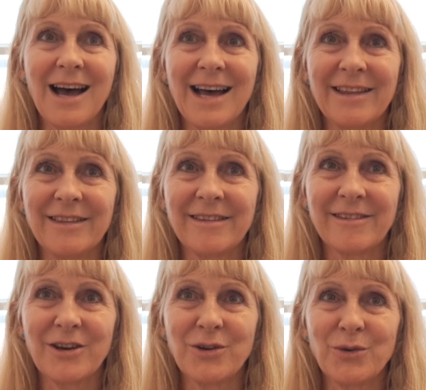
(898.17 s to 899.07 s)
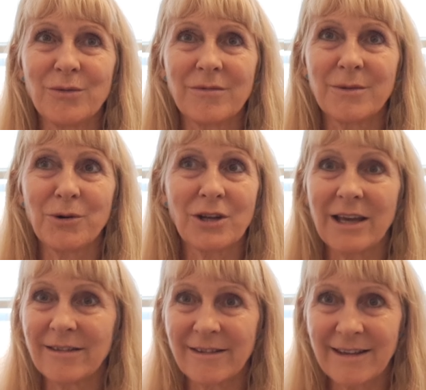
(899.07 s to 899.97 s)
And so the body
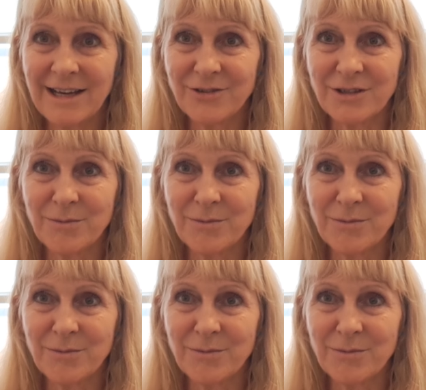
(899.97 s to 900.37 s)
gets us out.